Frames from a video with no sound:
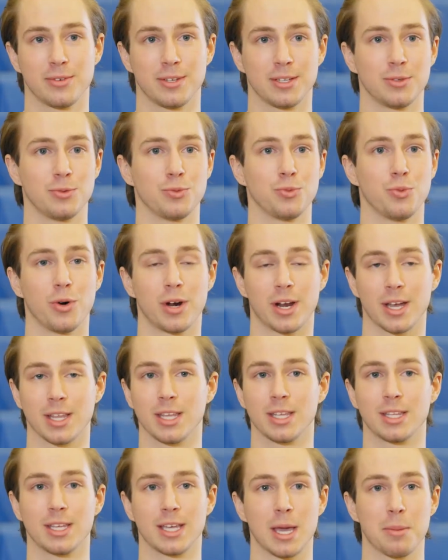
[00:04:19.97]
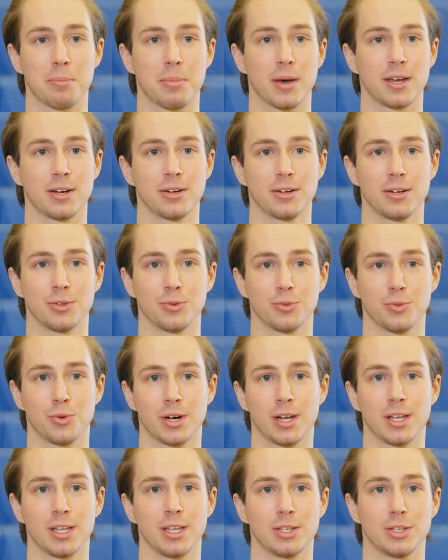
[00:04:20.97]
and what I need to get better and
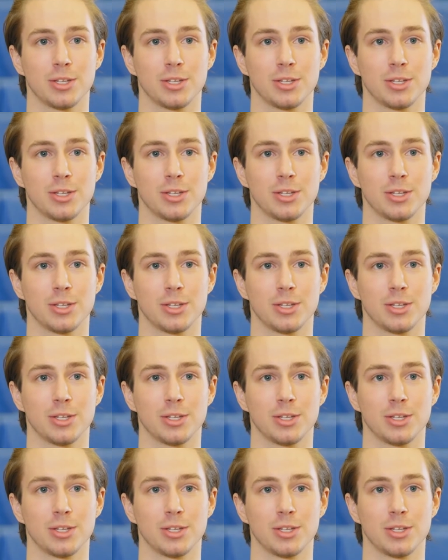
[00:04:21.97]
what I need